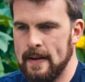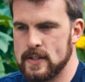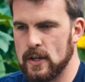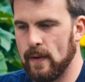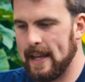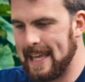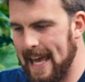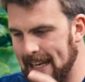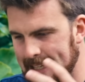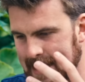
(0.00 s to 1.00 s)
So
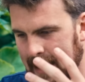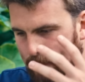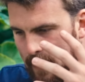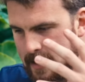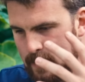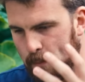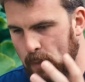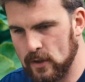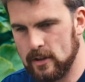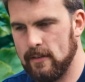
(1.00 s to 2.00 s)
again, it's
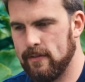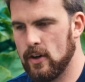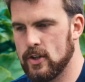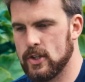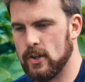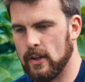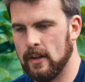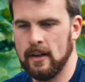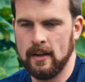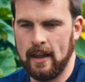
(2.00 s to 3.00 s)
multifunctional.